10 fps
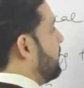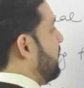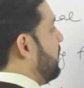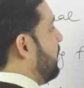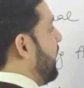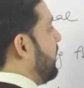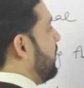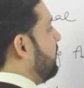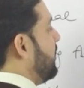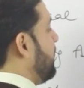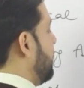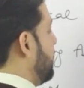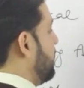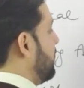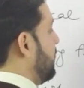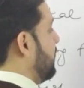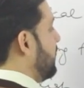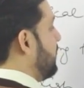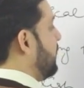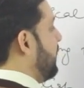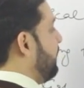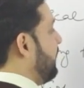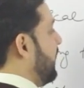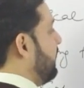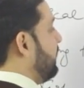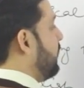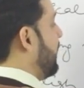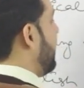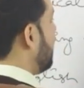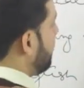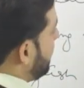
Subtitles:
for numerical ability and 35 numerical